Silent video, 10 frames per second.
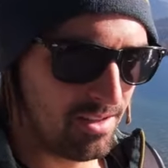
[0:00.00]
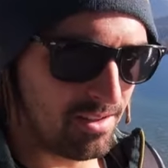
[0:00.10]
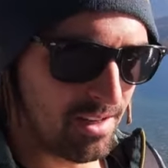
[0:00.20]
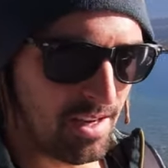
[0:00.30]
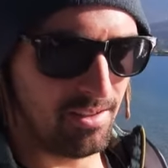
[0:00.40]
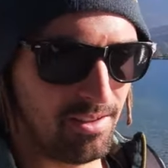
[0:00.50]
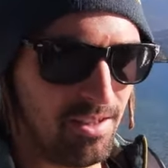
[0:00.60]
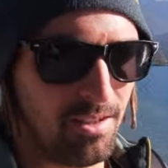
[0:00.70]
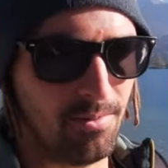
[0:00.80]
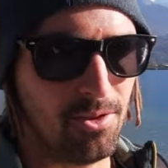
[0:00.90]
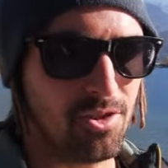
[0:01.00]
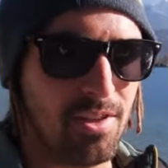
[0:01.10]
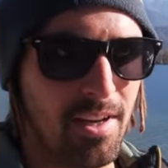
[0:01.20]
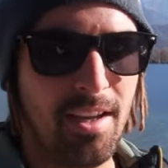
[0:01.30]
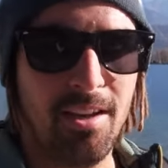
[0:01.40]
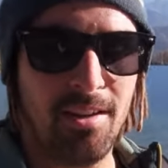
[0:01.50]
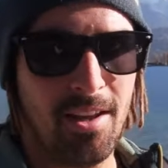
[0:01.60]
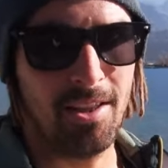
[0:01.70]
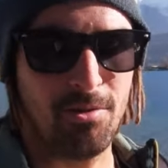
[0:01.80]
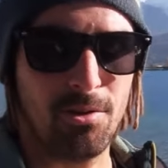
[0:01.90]
so yeah unfortunately
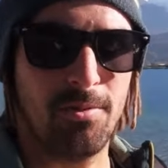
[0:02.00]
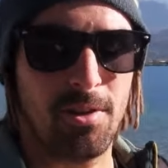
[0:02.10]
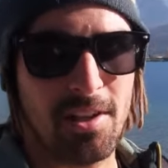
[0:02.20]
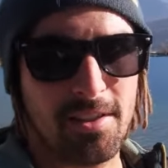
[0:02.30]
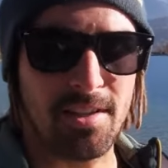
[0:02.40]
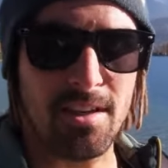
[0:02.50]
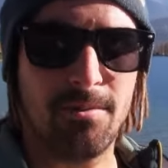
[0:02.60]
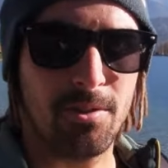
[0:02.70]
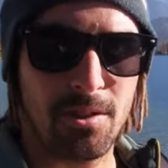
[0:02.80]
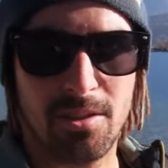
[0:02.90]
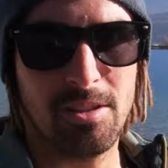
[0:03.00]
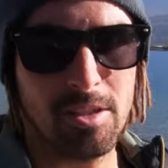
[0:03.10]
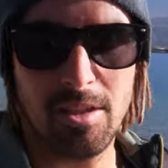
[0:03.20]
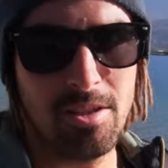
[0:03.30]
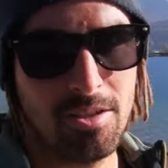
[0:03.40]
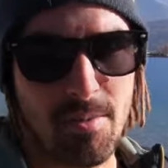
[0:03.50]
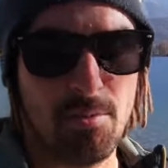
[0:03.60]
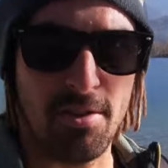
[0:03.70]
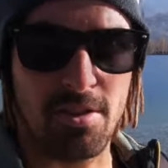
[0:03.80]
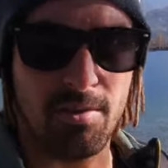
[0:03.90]
they're all off the cards now for a couple
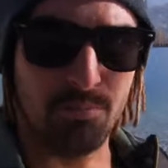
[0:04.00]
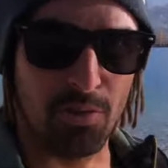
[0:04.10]
of months